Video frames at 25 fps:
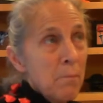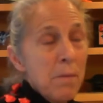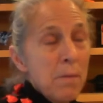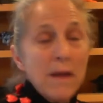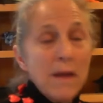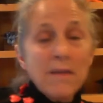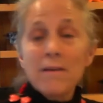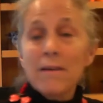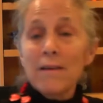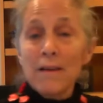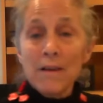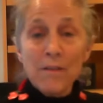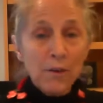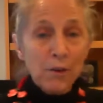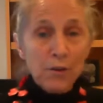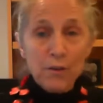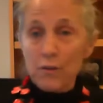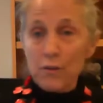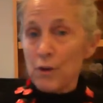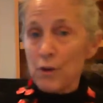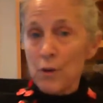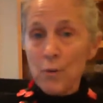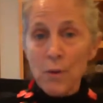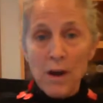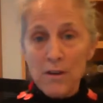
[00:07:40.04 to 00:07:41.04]
basically
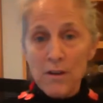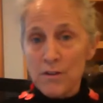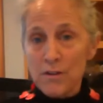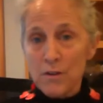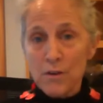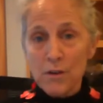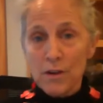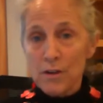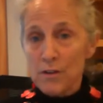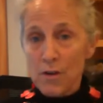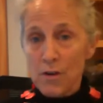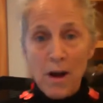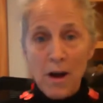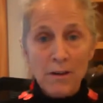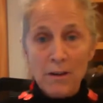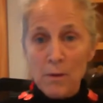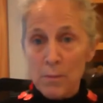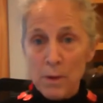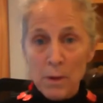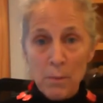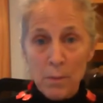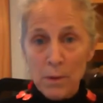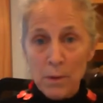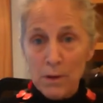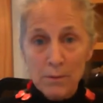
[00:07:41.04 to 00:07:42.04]
there's 3 ways you could talk to
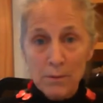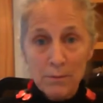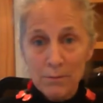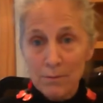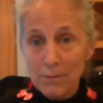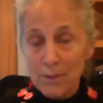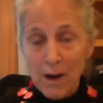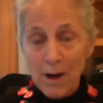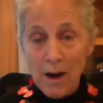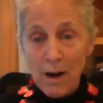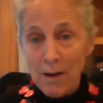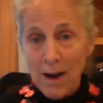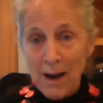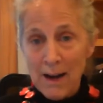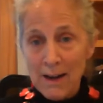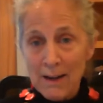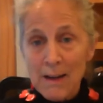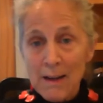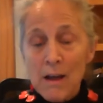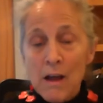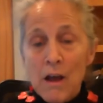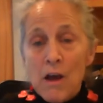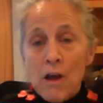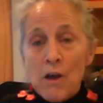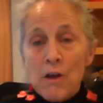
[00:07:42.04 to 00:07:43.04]
people, all
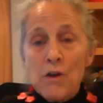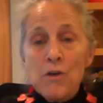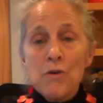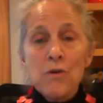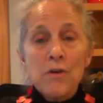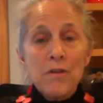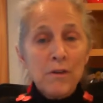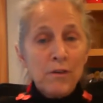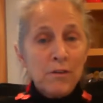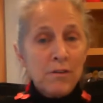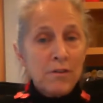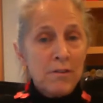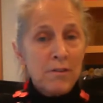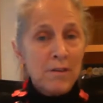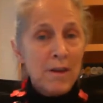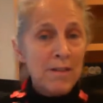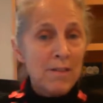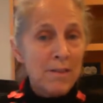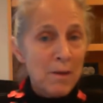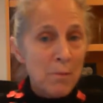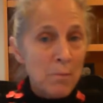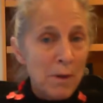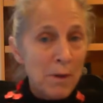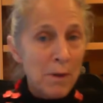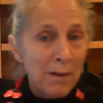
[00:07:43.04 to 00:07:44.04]
right? You either
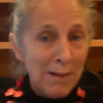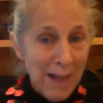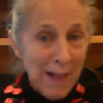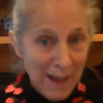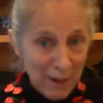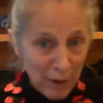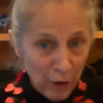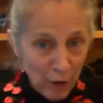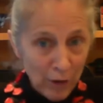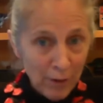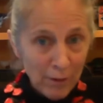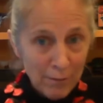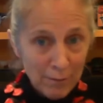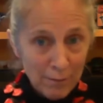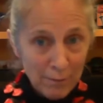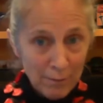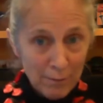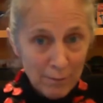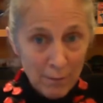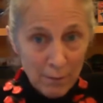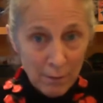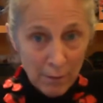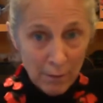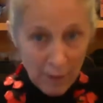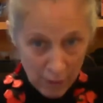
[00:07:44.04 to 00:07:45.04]
sent them a letter,
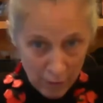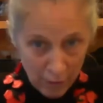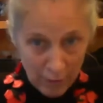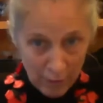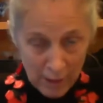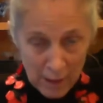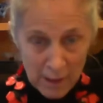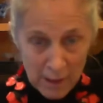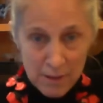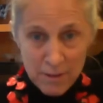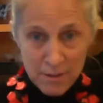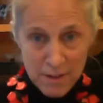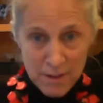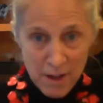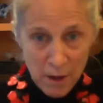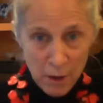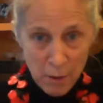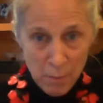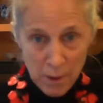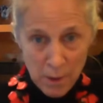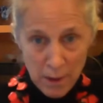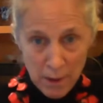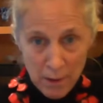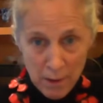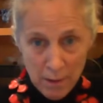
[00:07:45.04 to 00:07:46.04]
literally
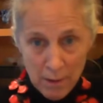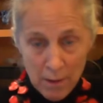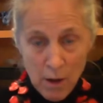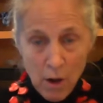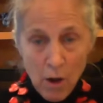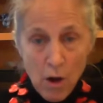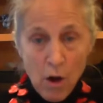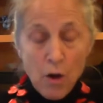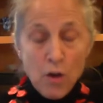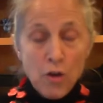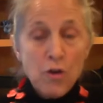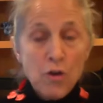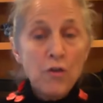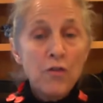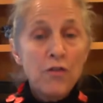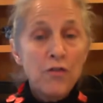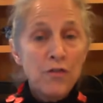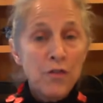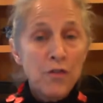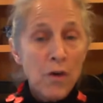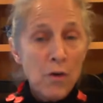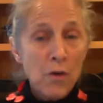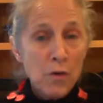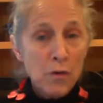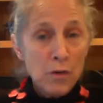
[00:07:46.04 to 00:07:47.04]
snail mail, you
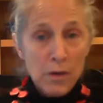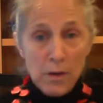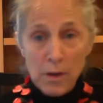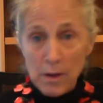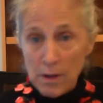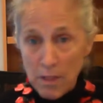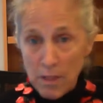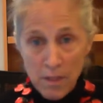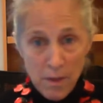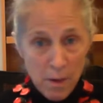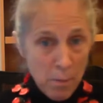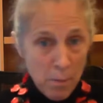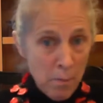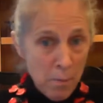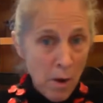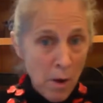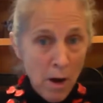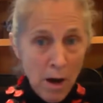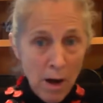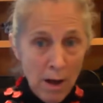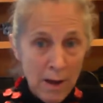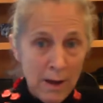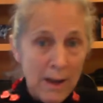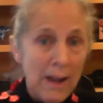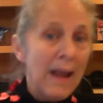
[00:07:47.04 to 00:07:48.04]
phoned them
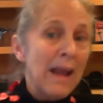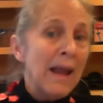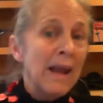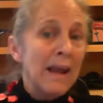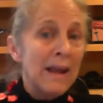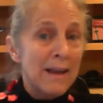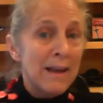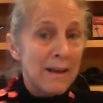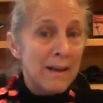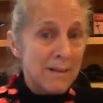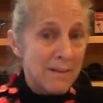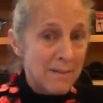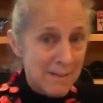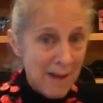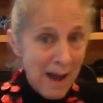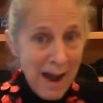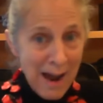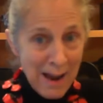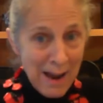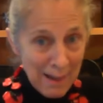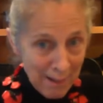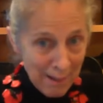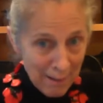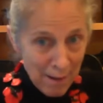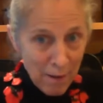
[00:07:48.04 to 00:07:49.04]
on a
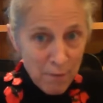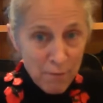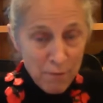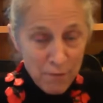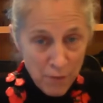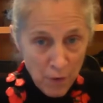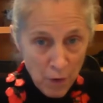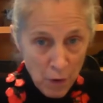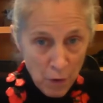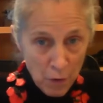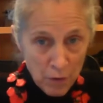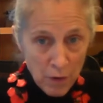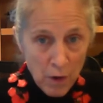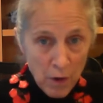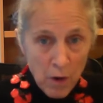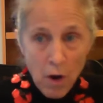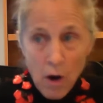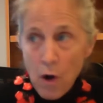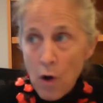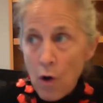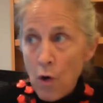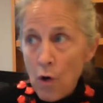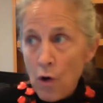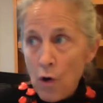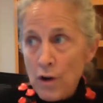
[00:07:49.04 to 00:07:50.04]
dial-up phone,
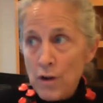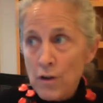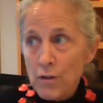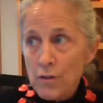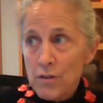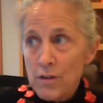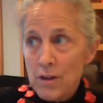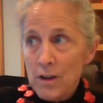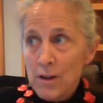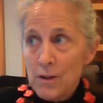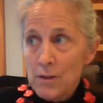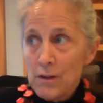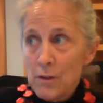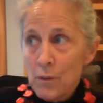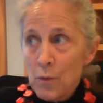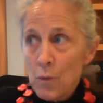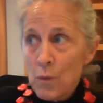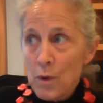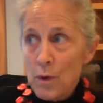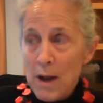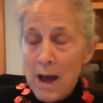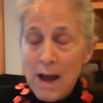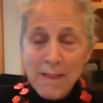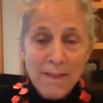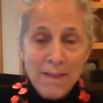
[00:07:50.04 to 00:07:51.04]
or you did
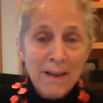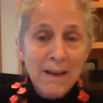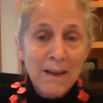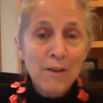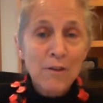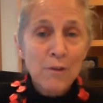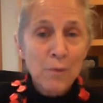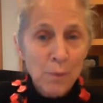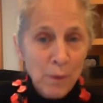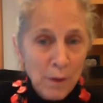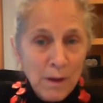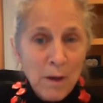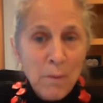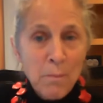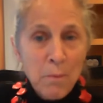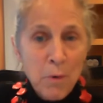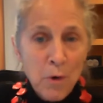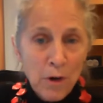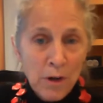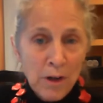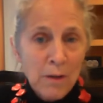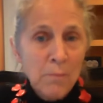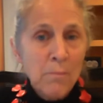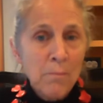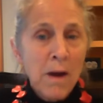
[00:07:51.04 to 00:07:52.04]
what I think is really
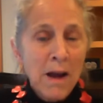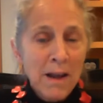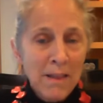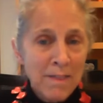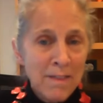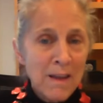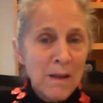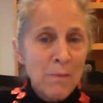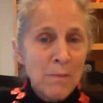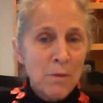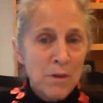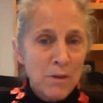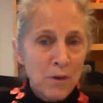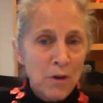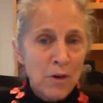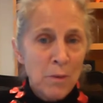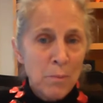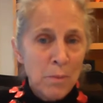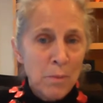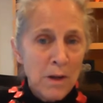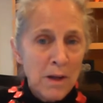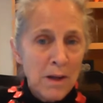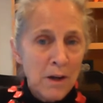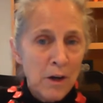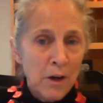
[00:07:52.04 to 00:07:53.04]
important, and my theme is going
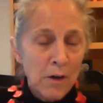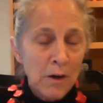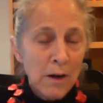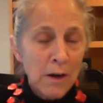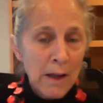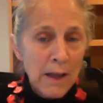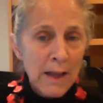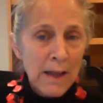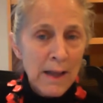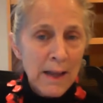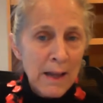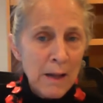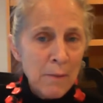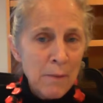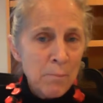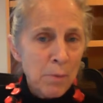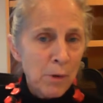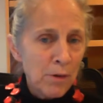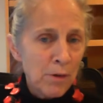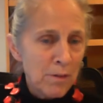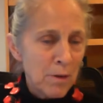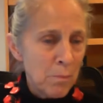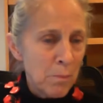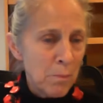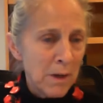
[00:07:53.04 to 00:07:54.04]
to be here,
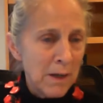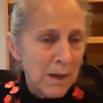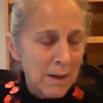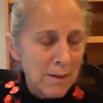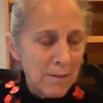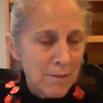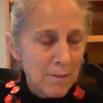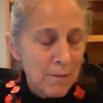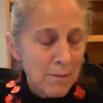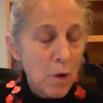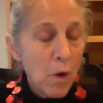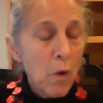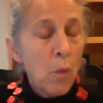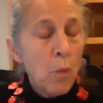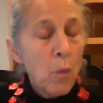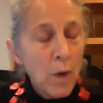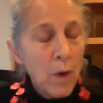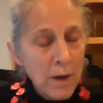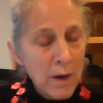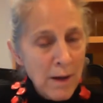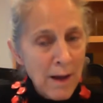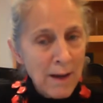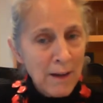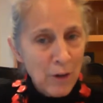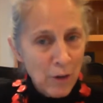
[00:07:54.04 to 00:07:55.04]
in-person meetings
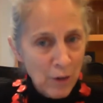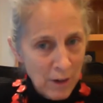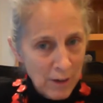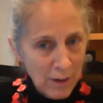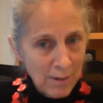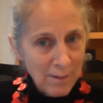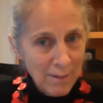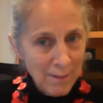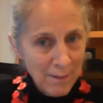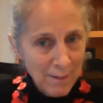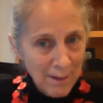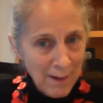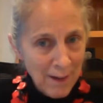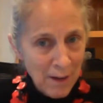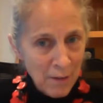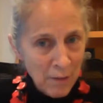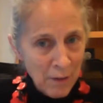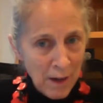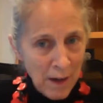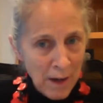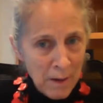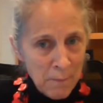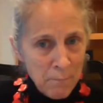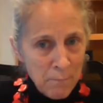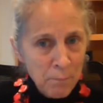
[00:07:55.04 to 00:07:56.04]
when I could,
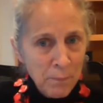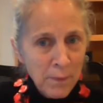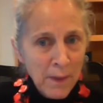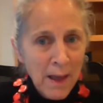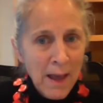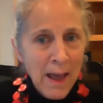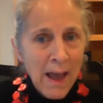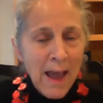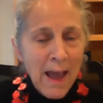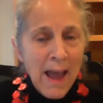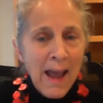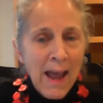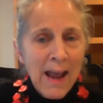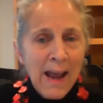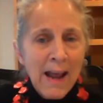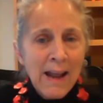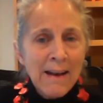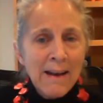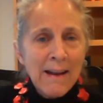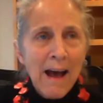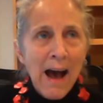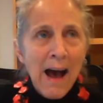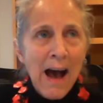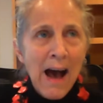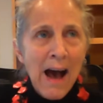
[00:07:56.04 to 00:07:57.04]
okay?
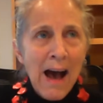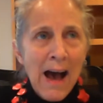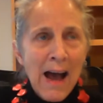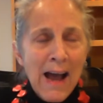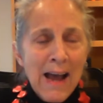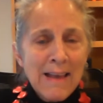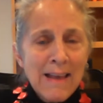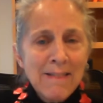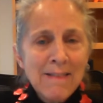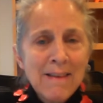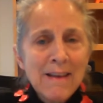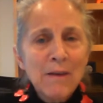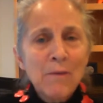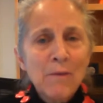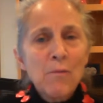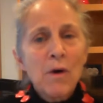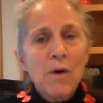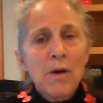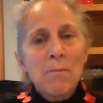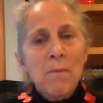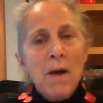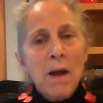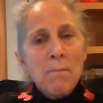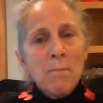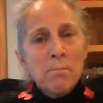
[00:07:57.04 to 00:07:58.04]
And I think
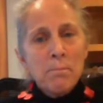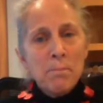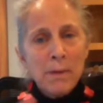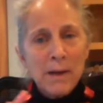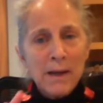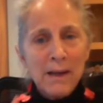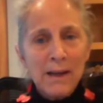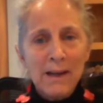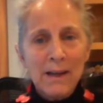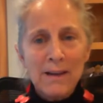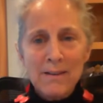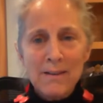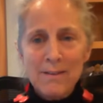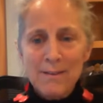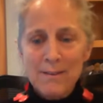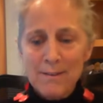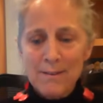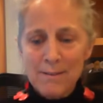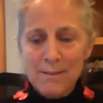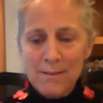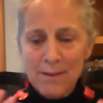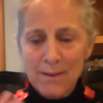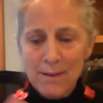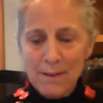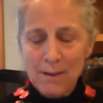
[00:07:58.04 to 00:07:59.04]
one of my
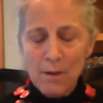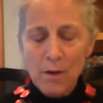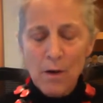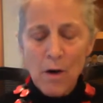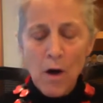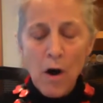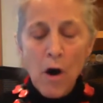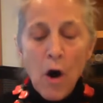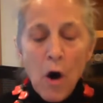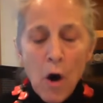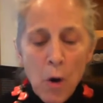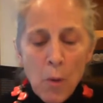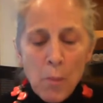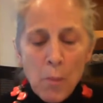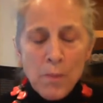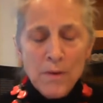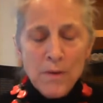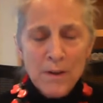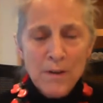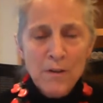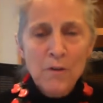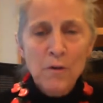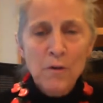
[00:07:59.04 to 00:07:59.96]
biggest hopes